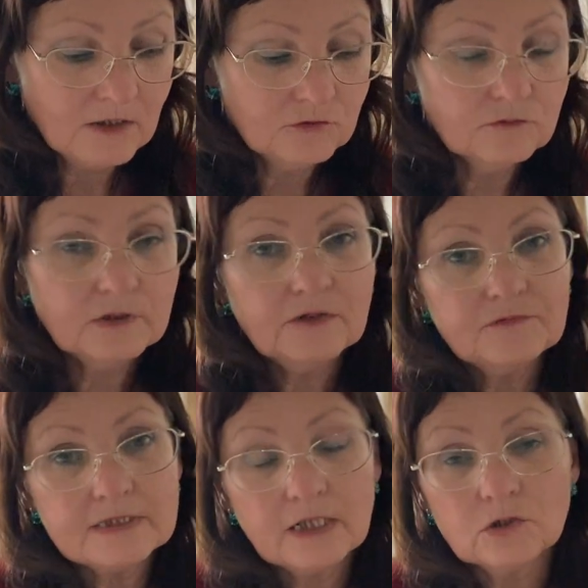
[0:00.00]
No,
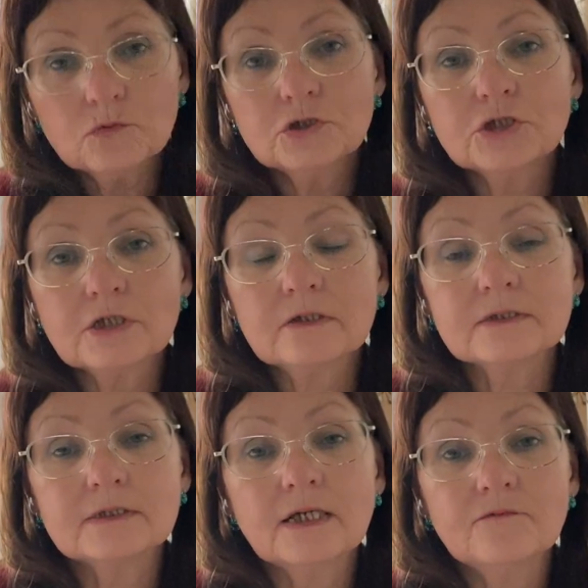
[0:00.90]
if they are logical,
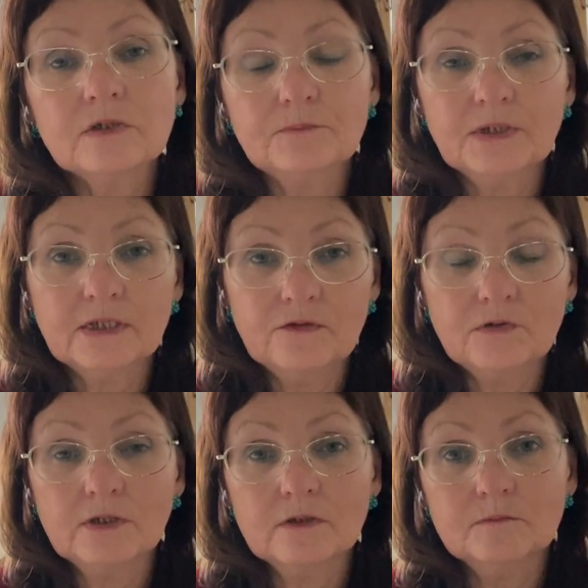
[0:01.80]
they will be
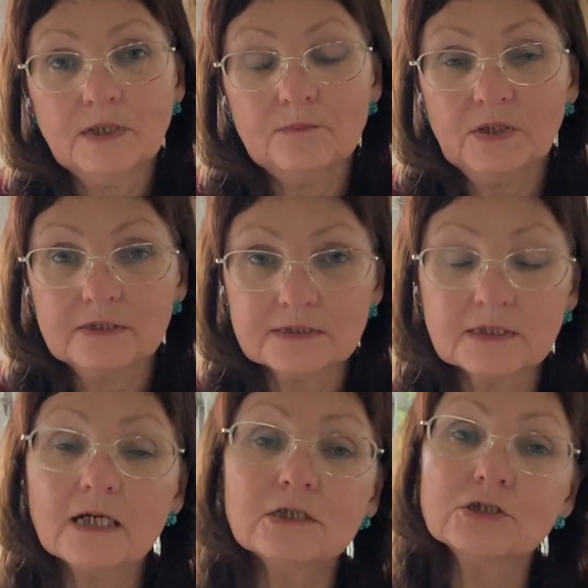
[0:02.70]
giving maybe
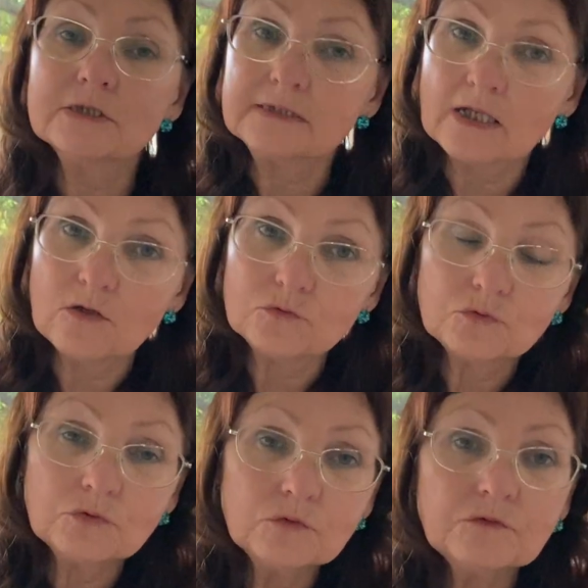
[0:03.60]
instructions how
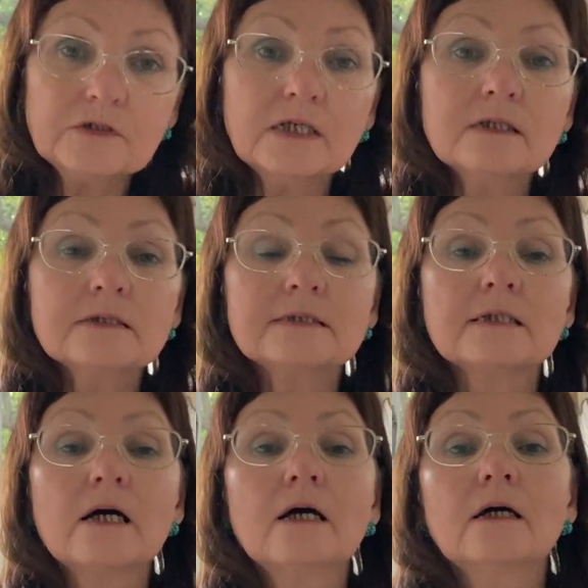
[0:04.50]
to do things.
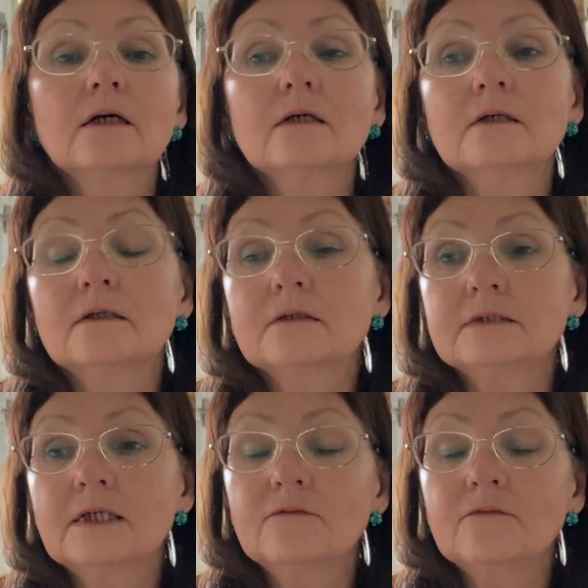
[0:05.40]
They